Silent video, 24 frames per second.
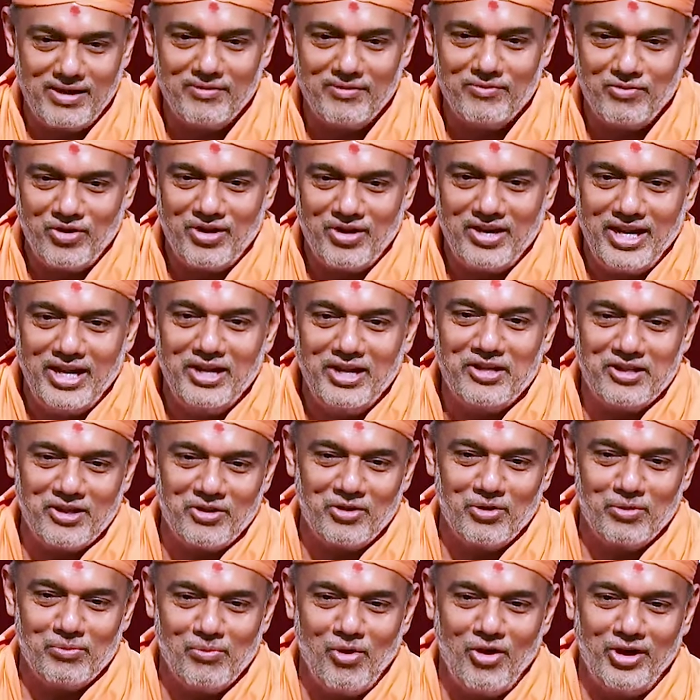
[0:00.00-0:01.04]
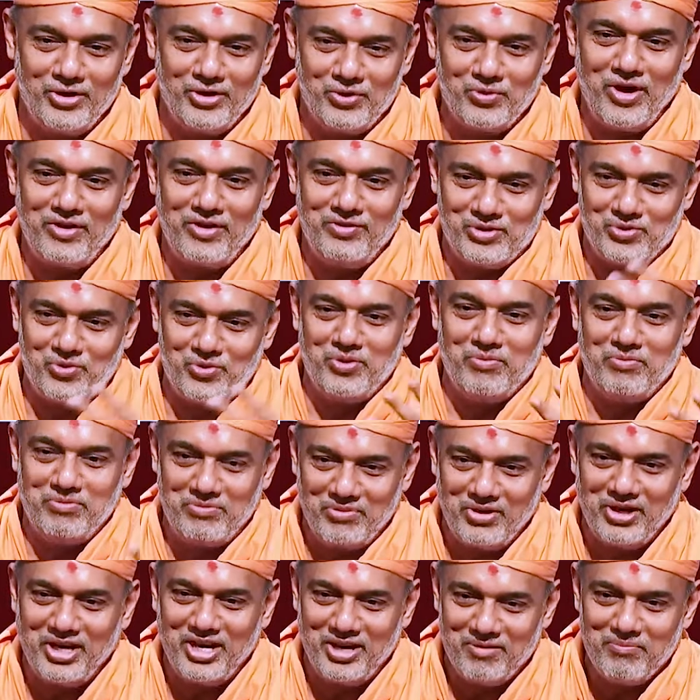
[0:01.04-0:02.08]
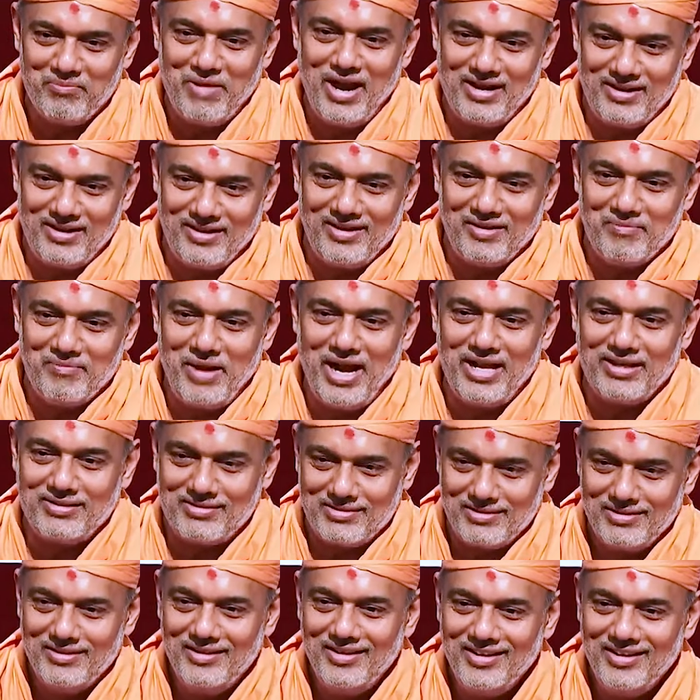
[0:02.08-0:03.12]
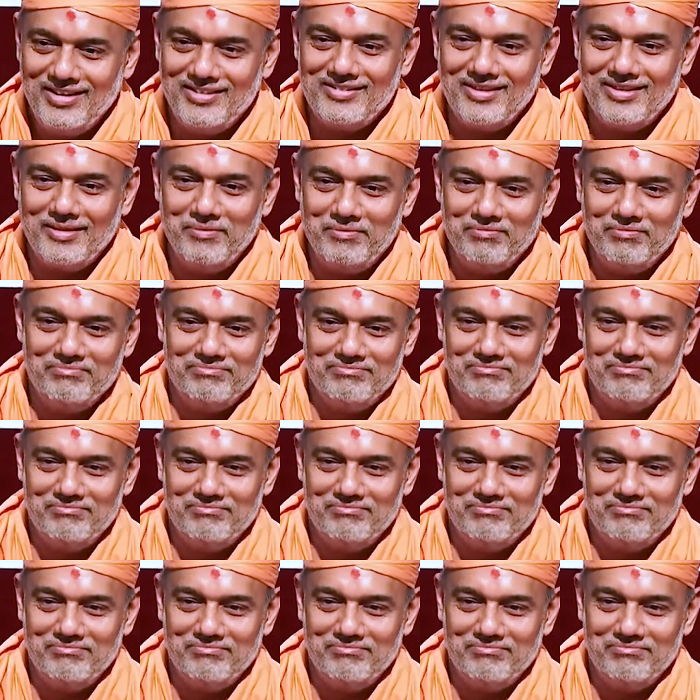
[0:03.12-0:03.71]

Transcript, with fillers: And for an eight-year-old boy to have his own cricket bat in a match is a